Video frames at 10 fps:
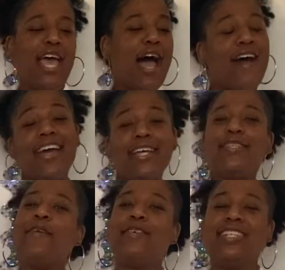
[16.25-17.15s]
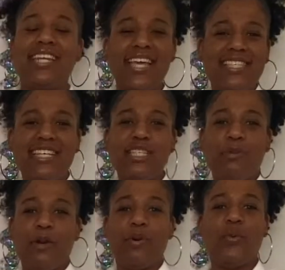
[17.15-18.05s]
Alright, so for today's
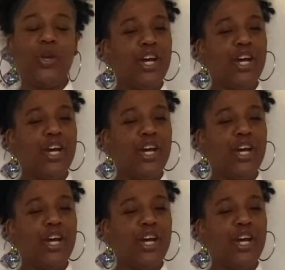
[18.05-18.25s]
experiment we